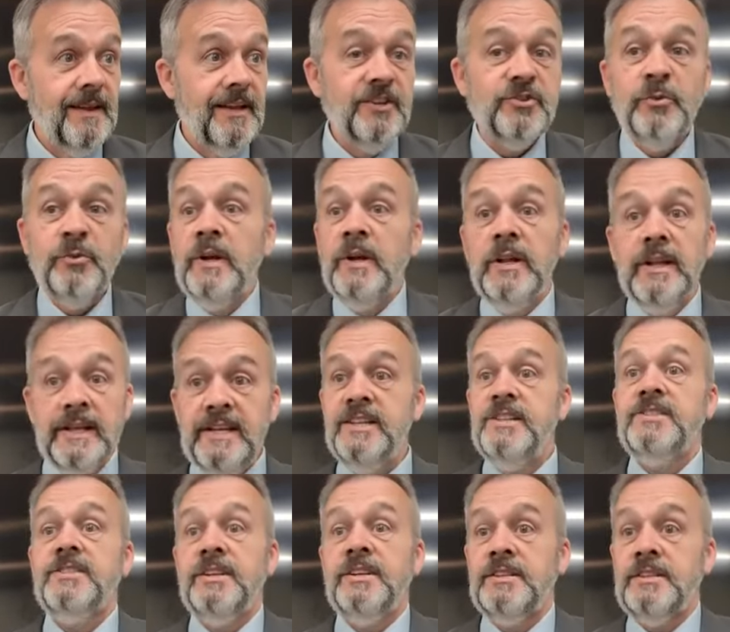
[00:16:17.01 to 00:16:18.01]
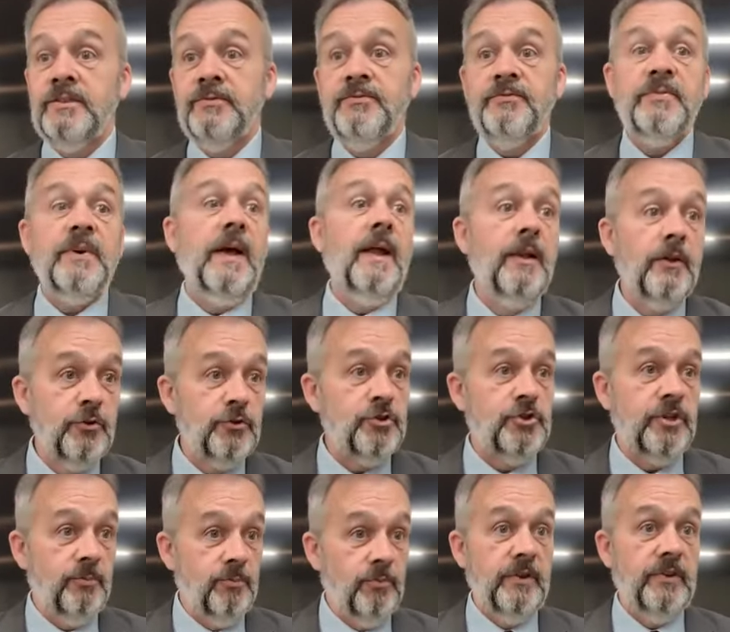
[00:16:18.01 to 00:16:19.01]
It's real easy to
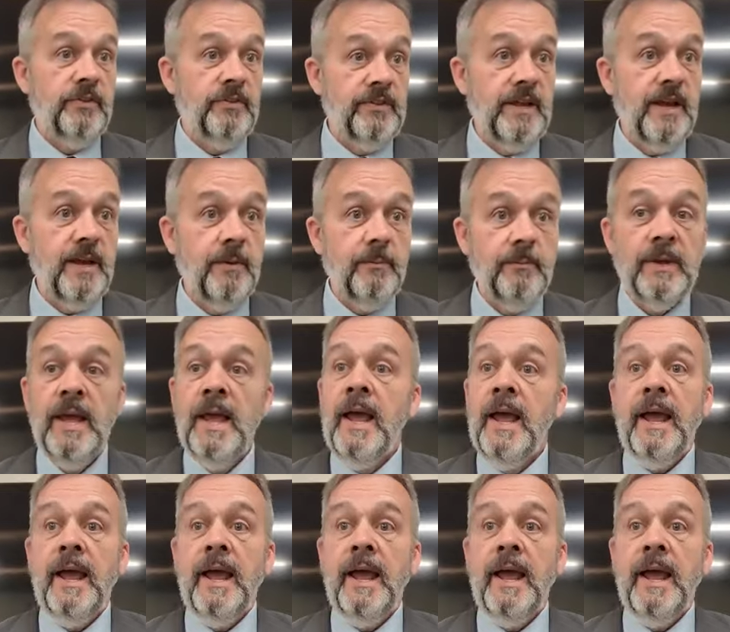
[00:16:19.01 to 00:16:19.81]
fellowship with them